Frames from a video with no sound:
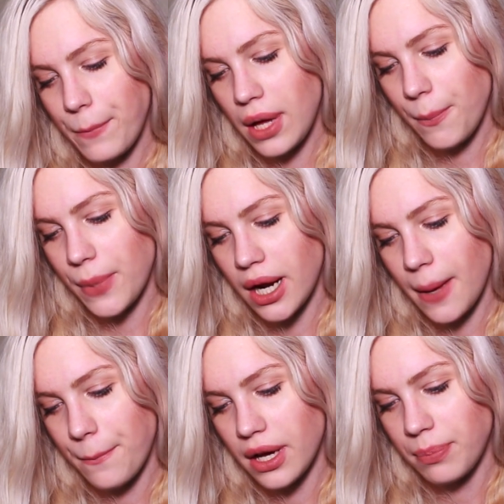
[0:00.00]

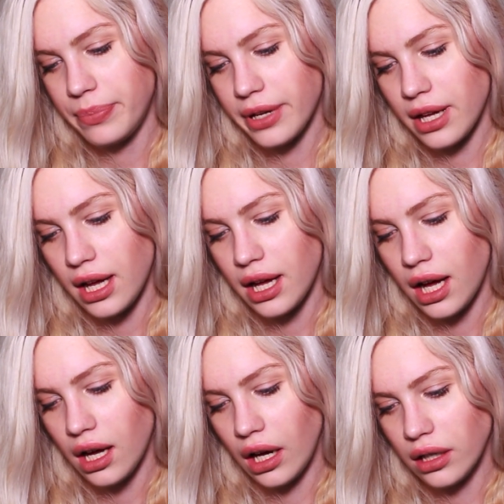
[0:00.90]

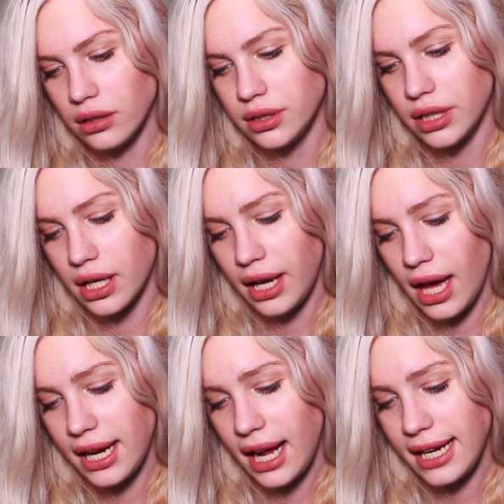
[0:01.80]
Ba-ba-da-ba-ba,
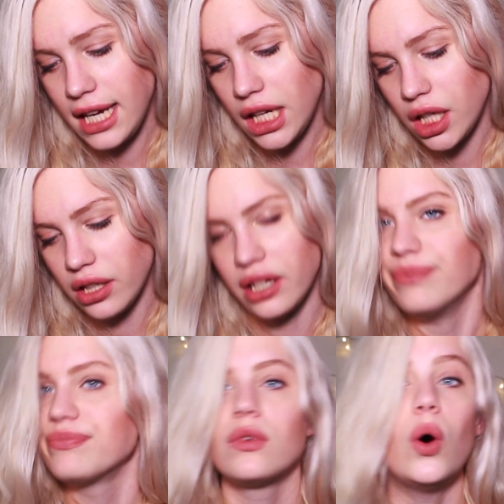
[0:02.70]
da-da-da-dee-dee.
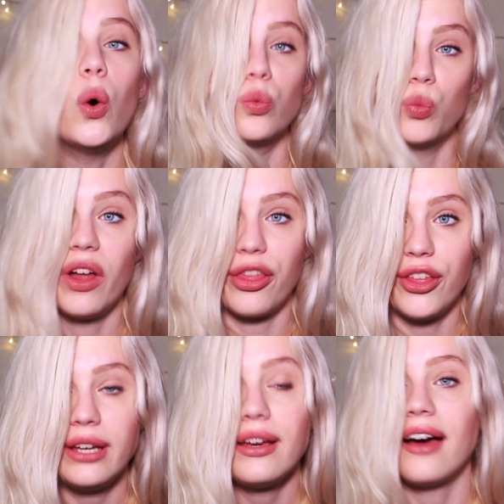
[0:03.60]
Oh, one
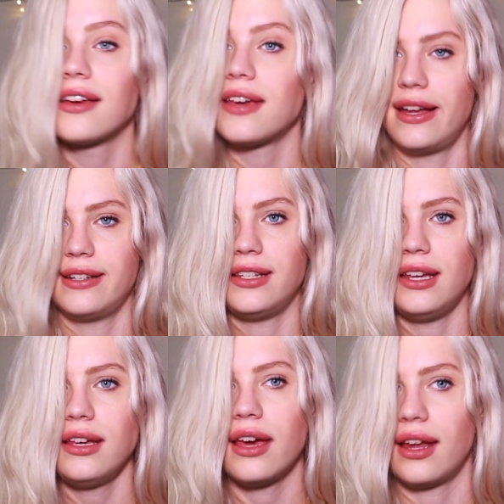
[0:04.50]
thing, I can't
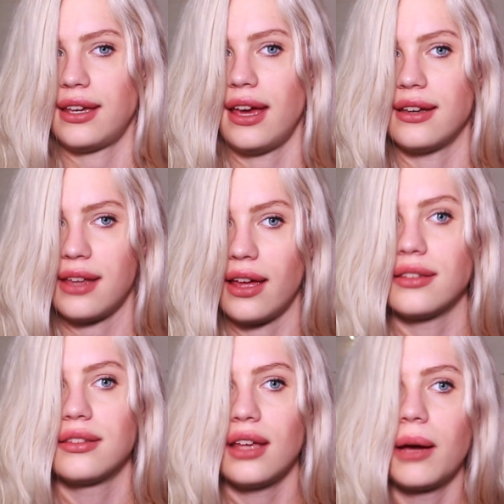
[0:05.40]
sing and I can't
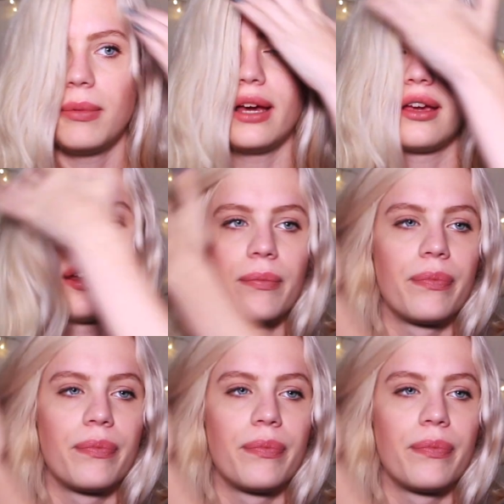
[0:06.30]
dance. I'm like,